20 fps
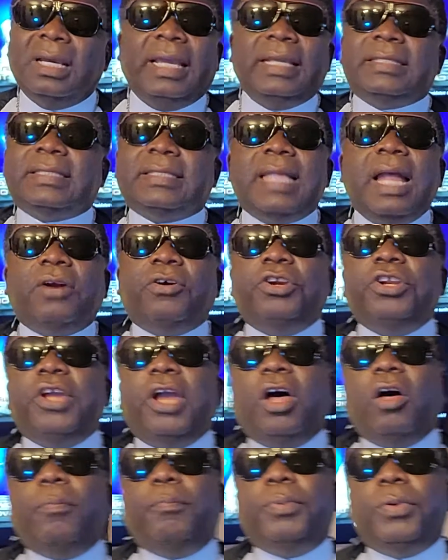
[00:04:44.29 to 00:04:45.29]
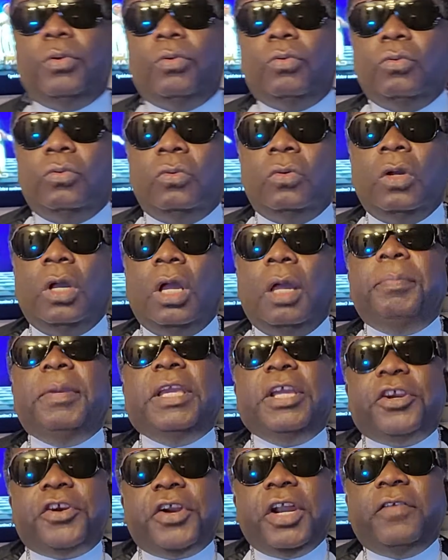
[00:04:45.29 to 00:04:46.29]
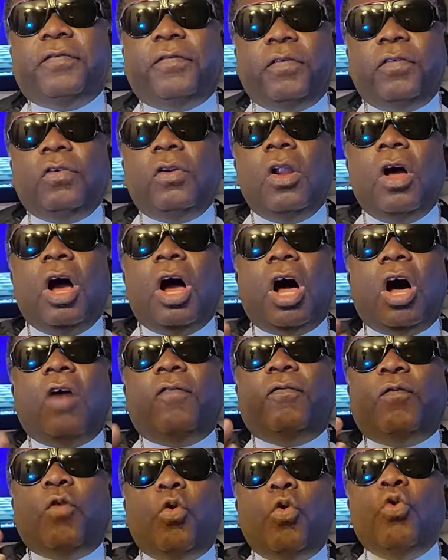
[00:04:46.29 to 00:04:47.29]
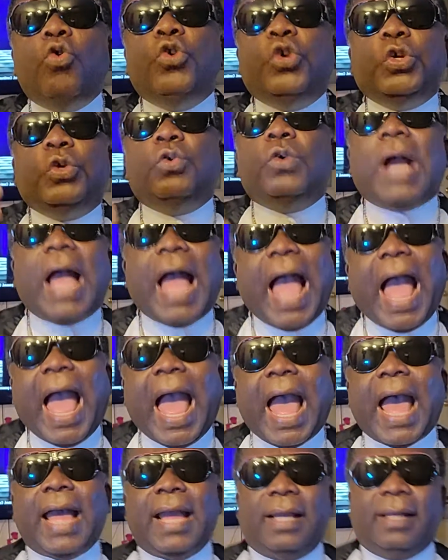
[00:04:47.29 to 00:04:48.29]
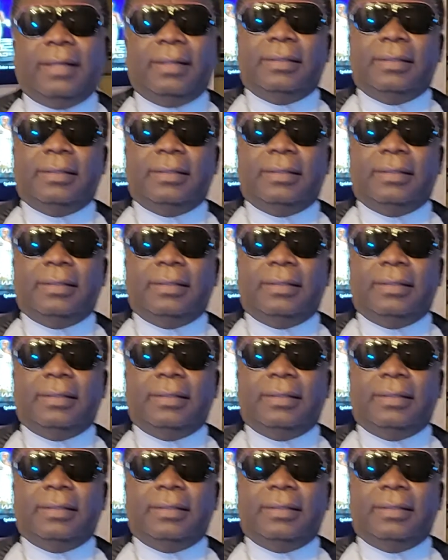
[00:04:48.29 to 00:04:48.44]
It's not going to help you. Be grateful of who you are.